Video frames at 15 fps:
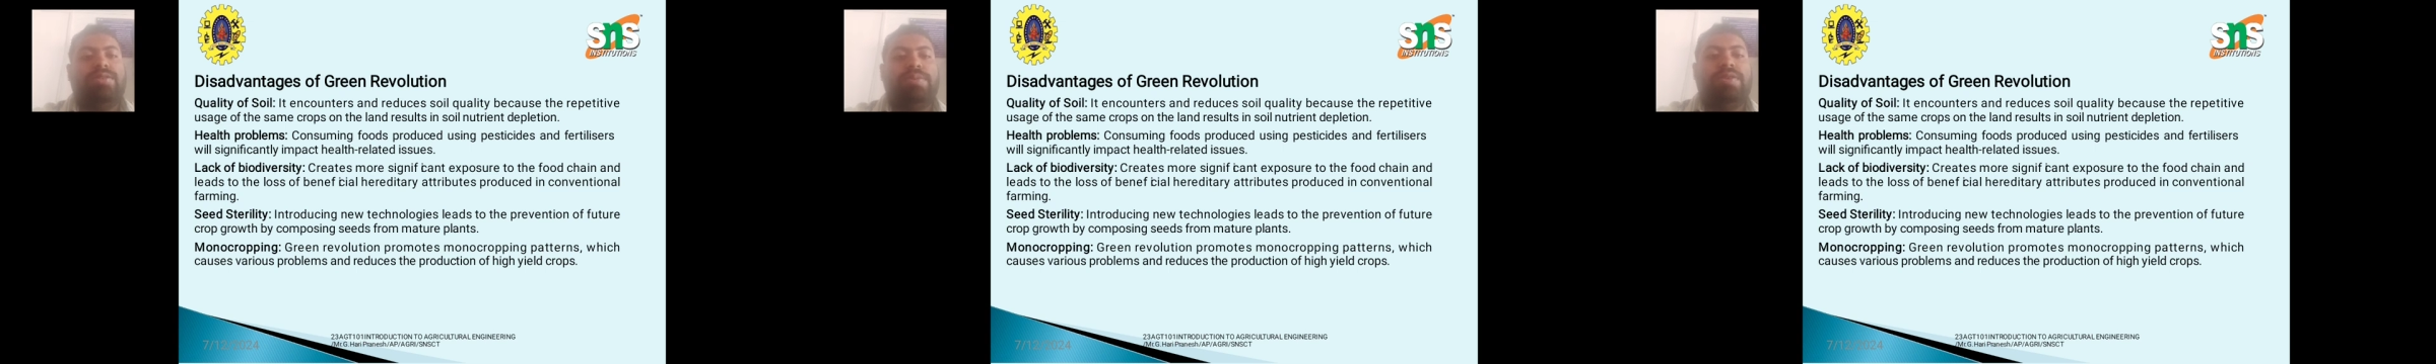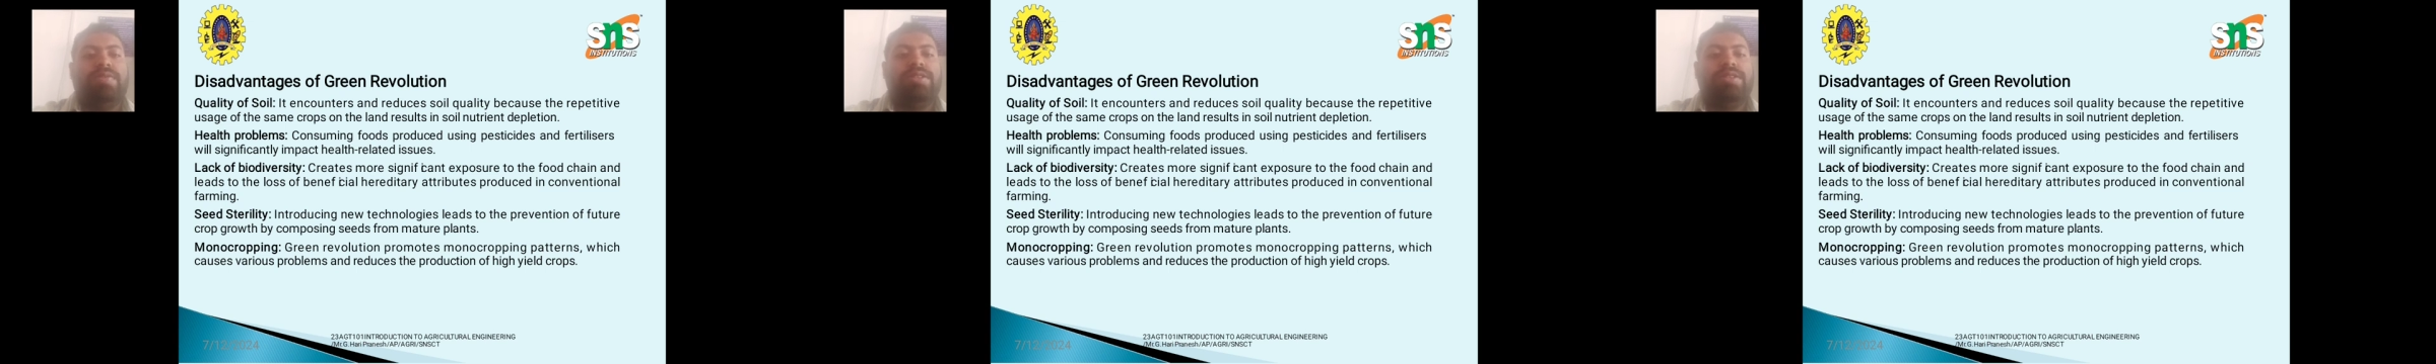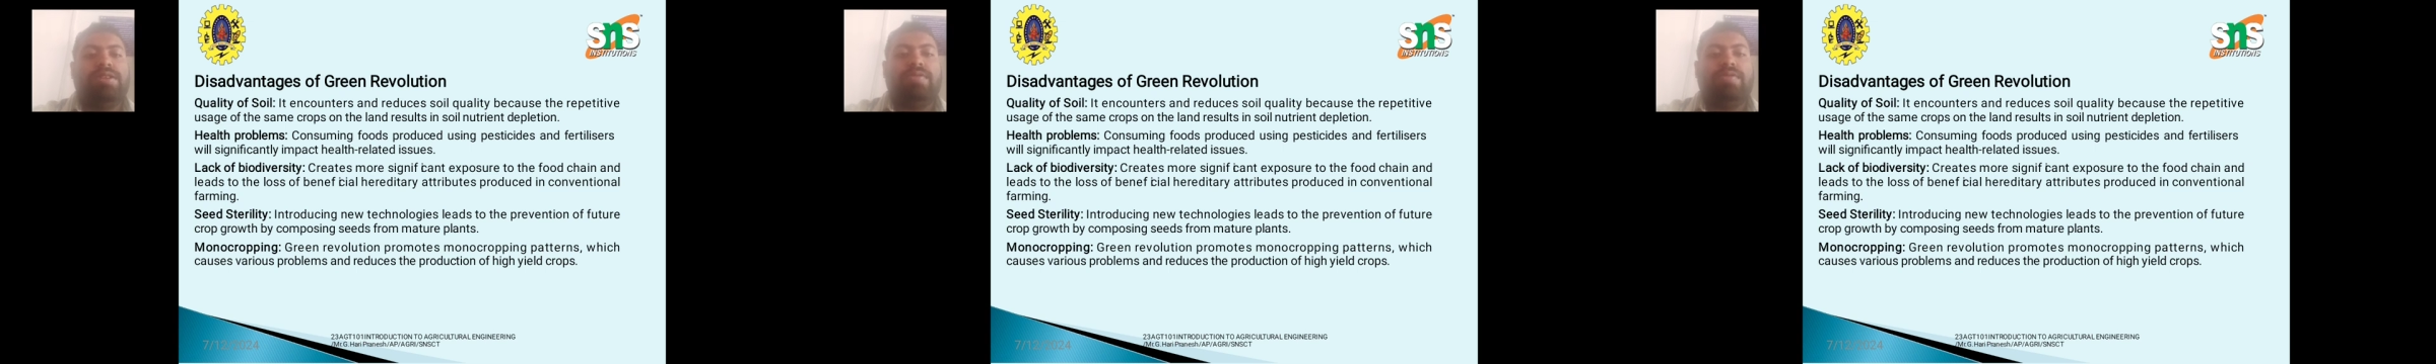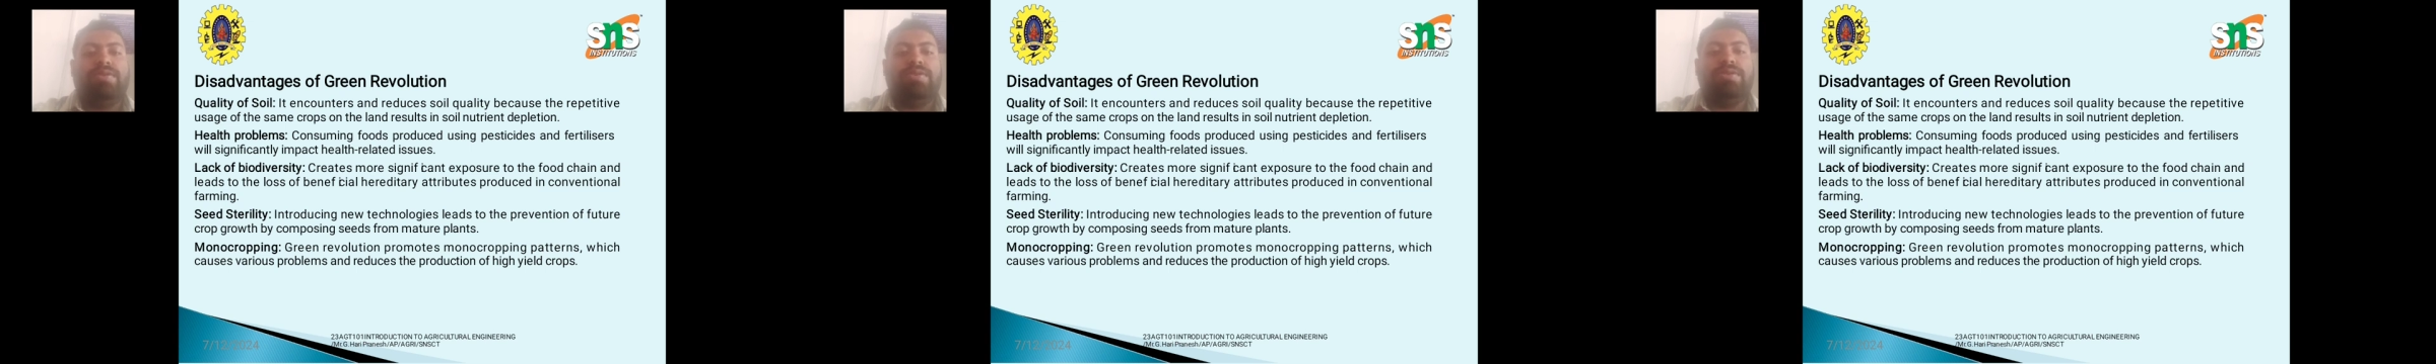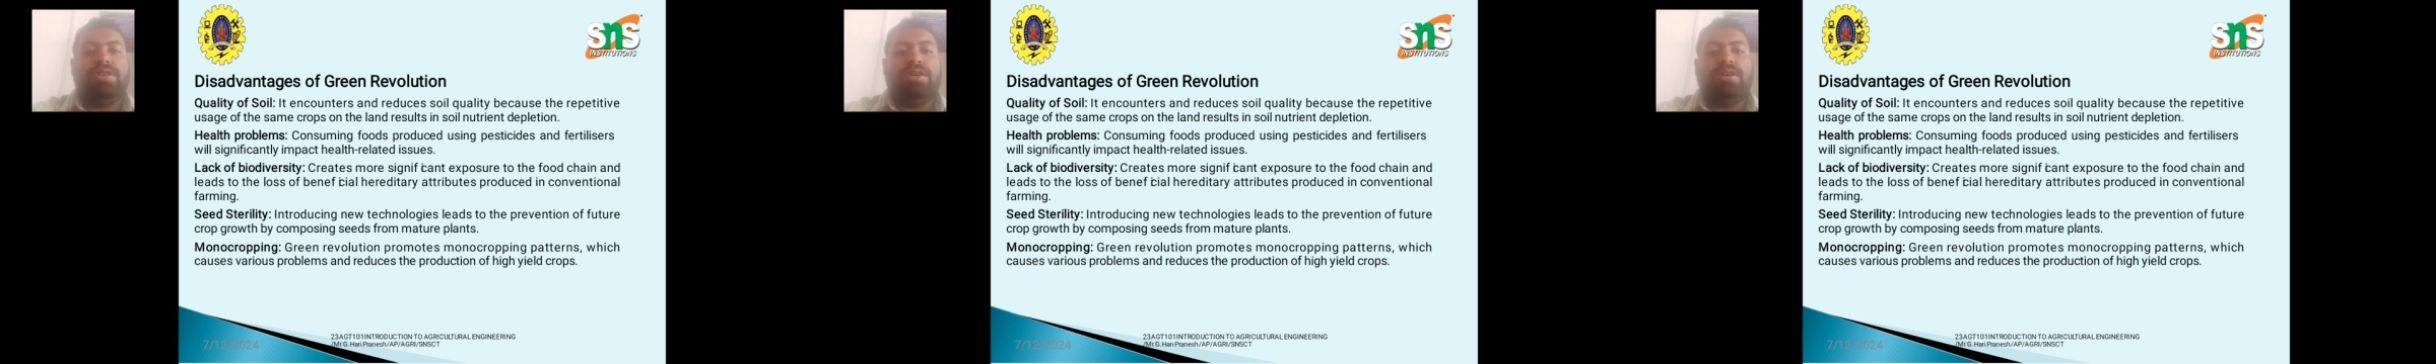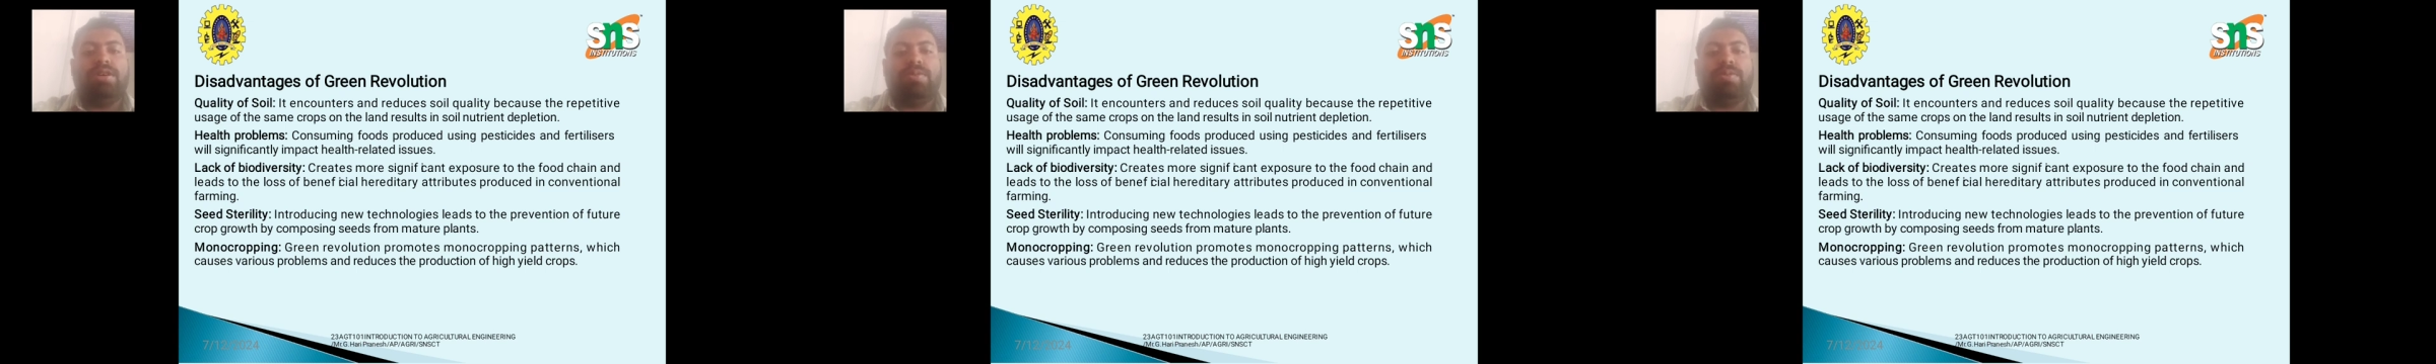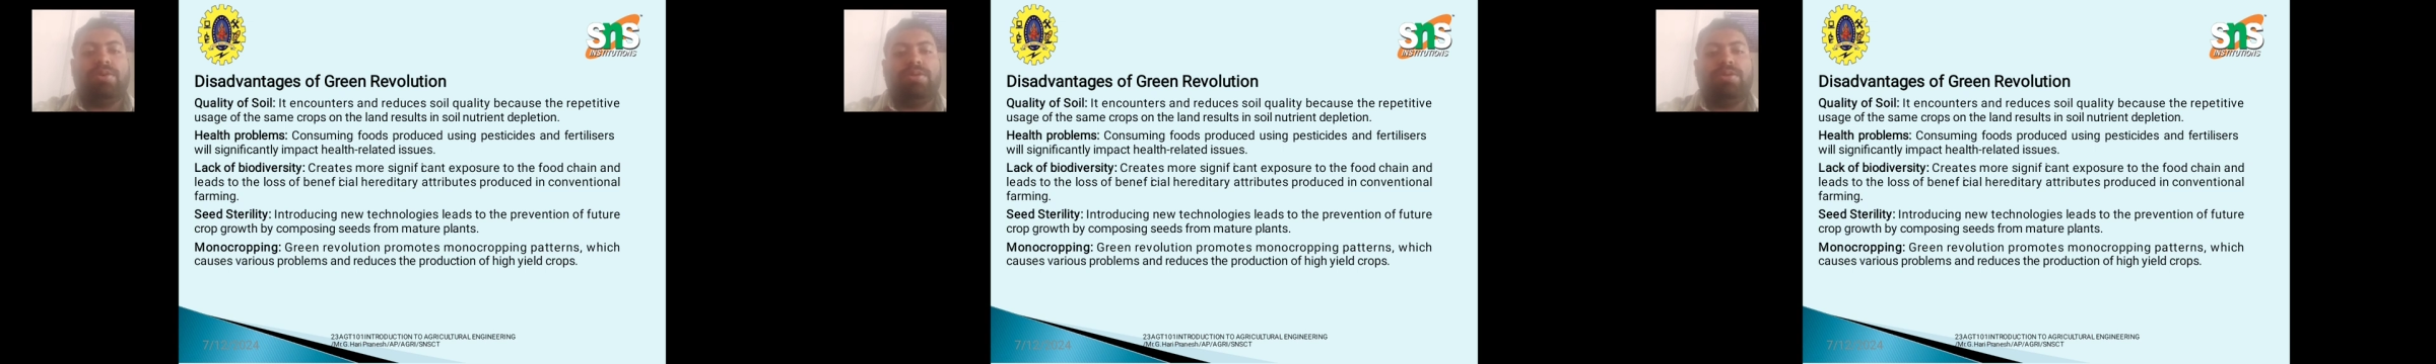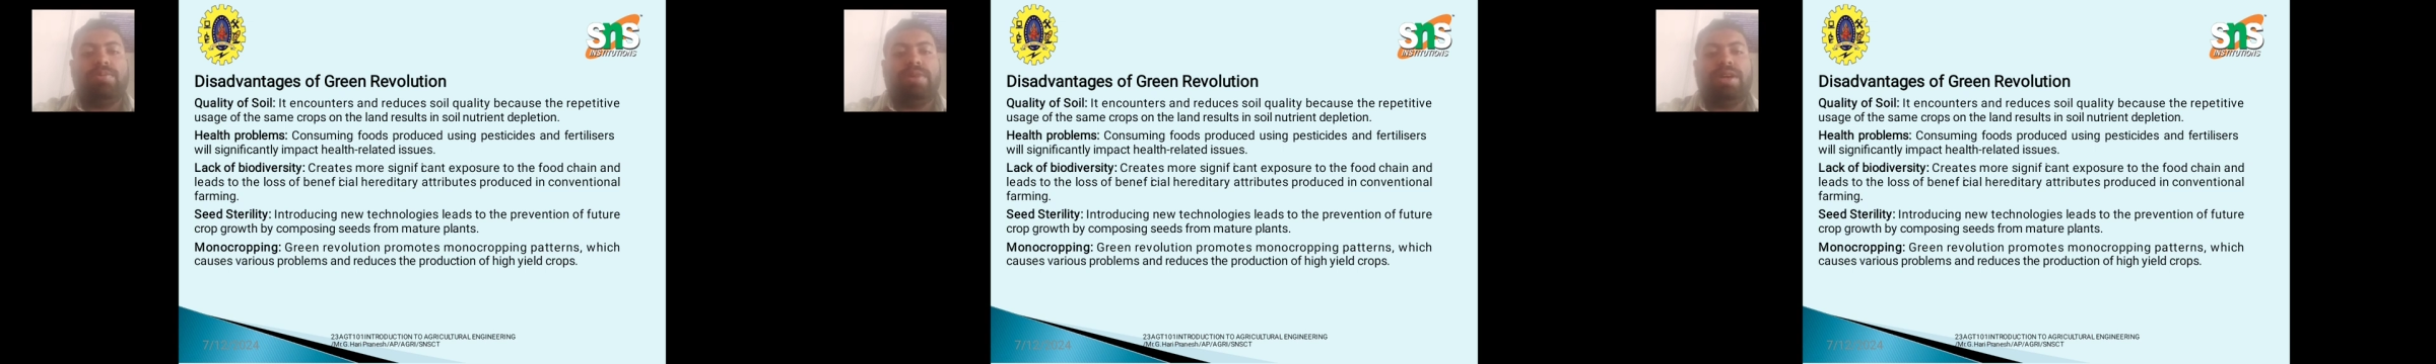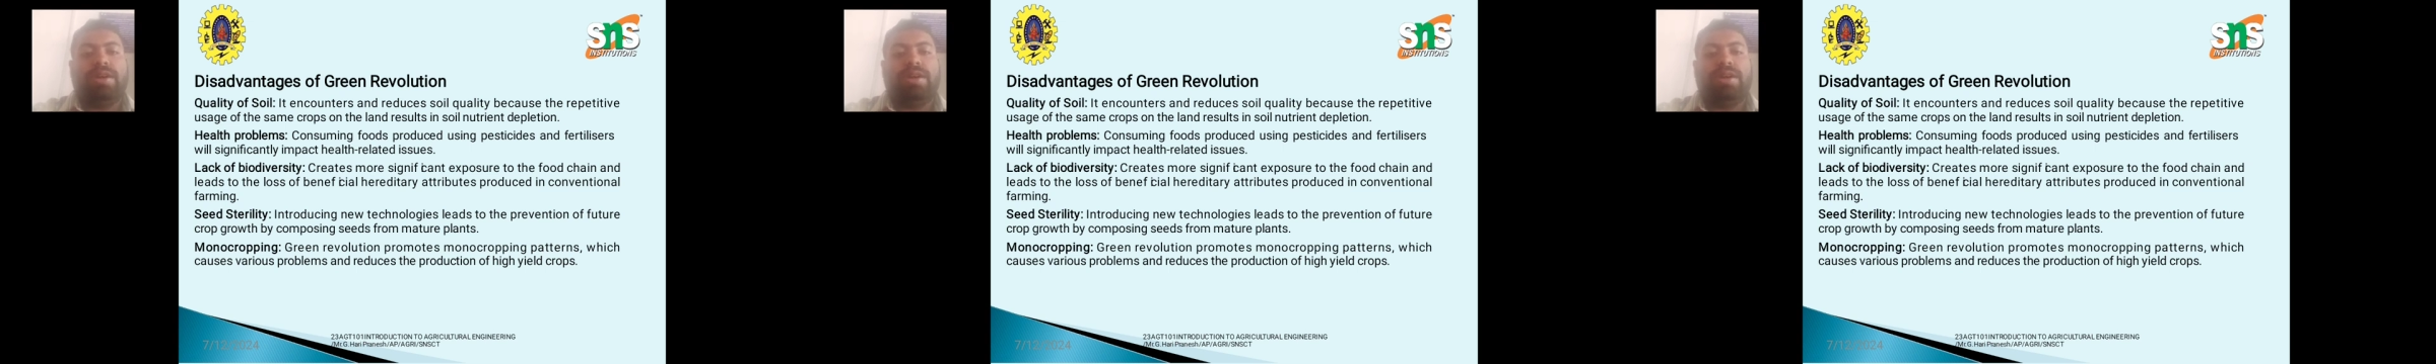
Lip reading: prevention of future crop growth by